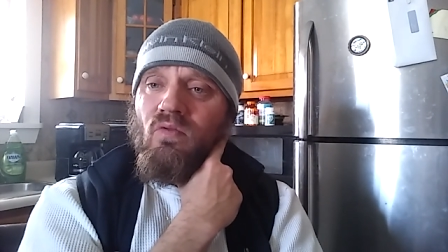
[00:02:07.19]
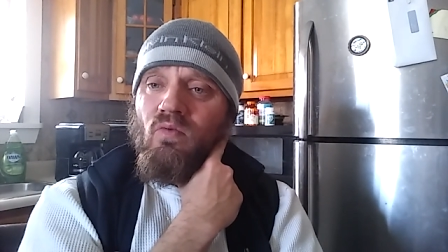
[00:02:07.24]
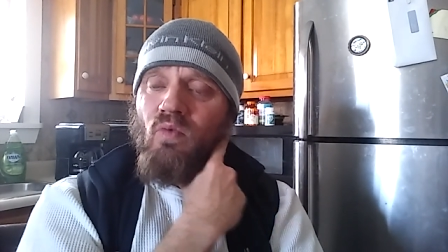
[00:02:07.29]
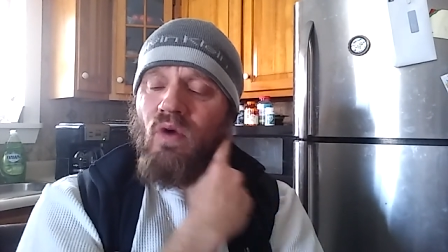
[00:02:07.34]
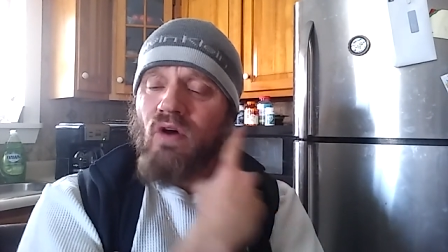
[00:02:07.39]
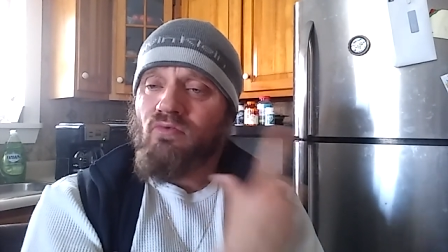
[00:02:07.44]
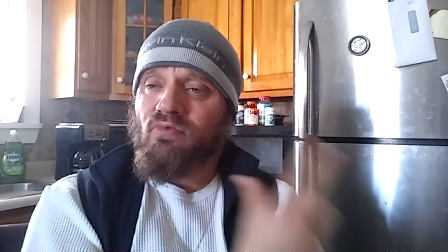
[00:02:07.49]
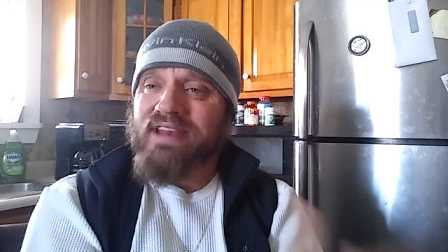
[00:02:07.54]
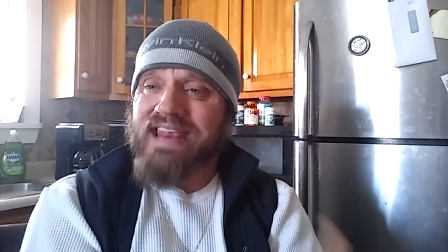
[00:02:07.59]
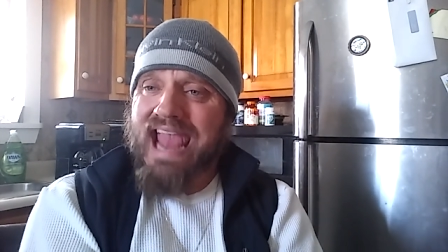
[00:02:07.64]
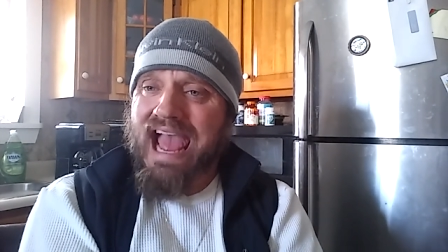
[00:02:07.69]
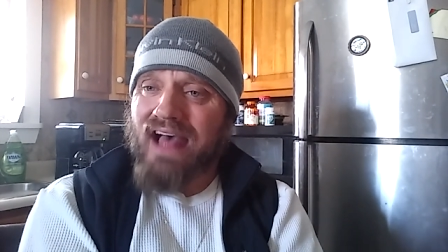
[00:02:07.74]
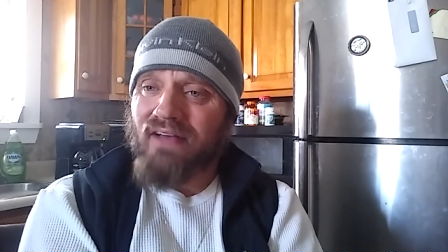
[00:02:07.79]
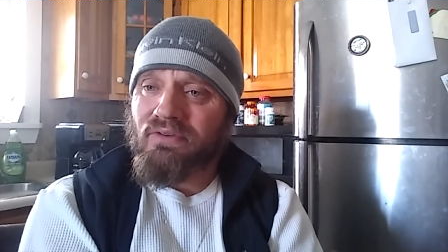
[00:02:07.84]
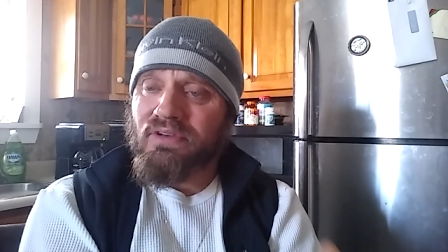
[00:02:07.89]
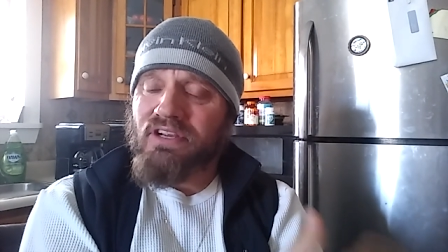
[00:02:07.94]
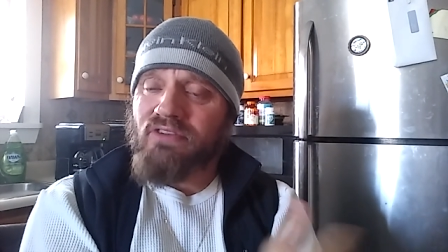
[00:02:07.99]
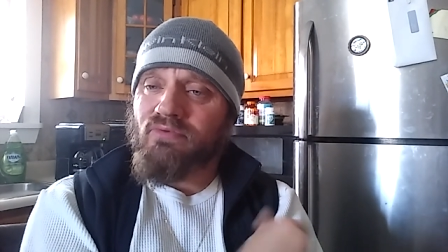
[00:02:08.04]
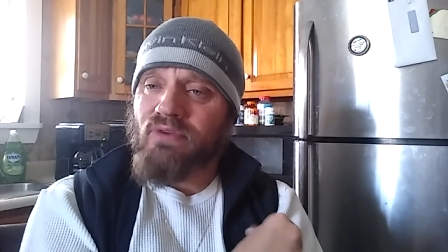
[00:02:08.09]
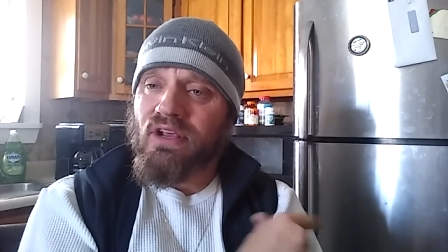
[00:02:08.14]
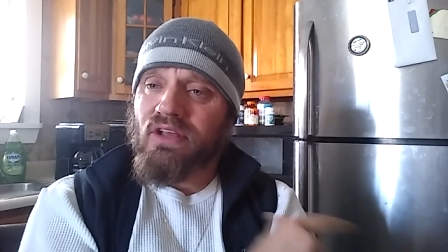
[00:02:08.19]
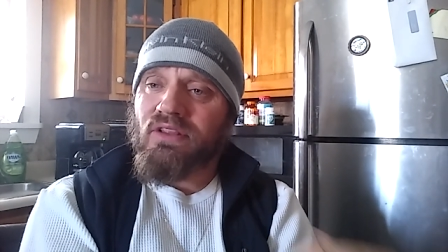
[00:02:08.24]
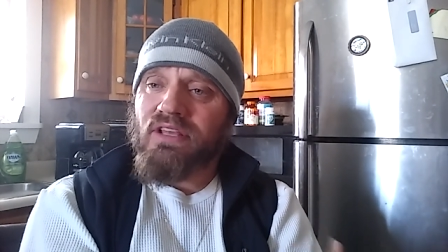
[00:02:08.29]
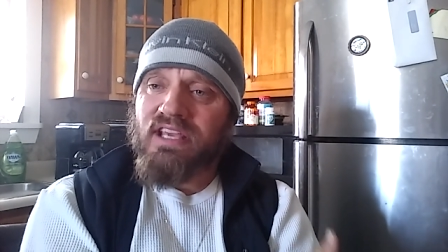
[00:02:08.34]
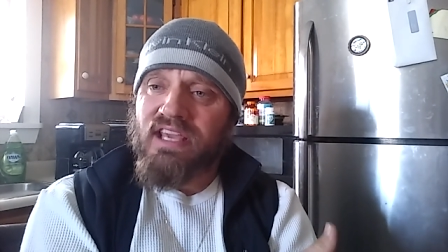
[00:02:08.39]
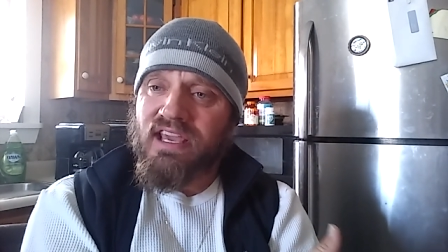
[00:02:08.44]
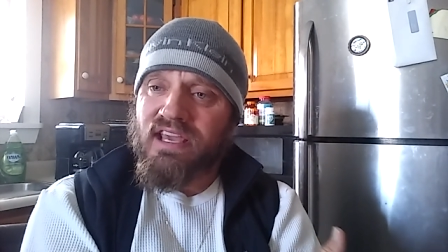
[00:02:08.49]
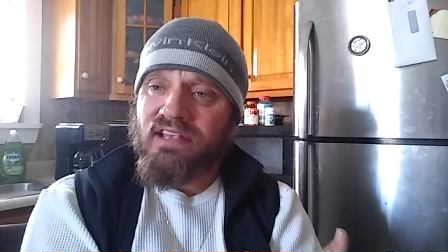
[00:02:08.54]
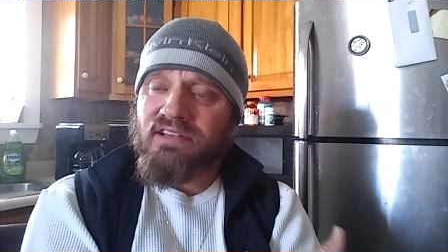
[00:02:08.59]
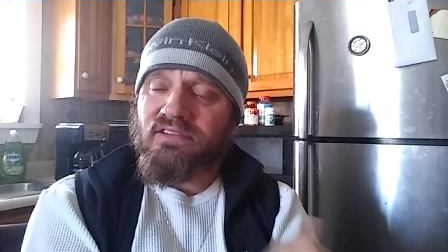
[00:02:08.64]
what reality
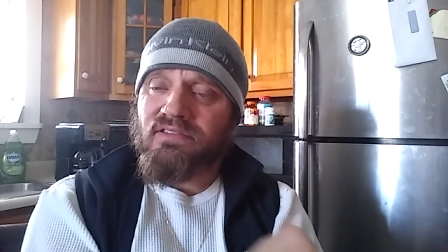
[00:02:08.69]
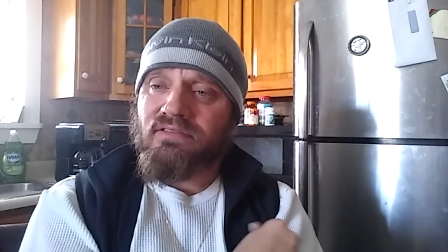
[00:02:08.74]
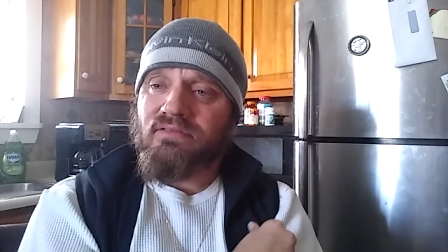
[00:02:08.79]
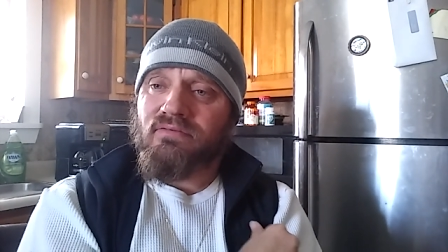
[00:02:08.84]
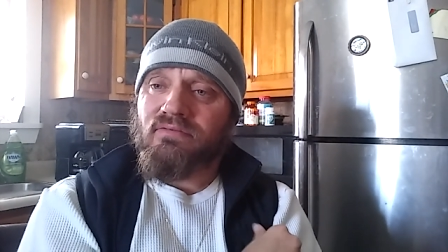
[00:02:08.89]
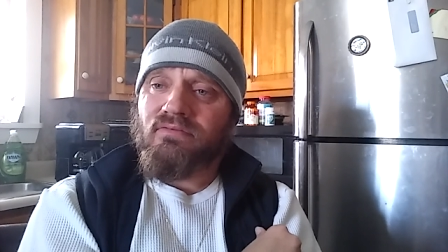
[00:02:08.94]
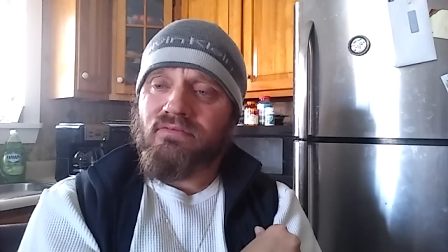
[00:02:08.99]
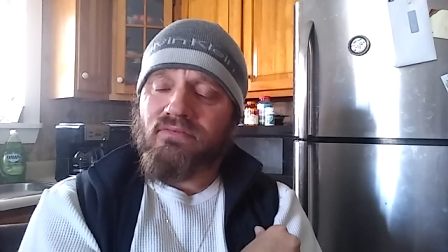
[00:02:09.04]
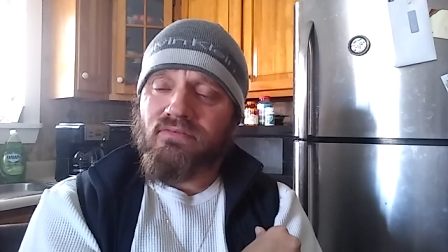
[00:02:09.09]
really is,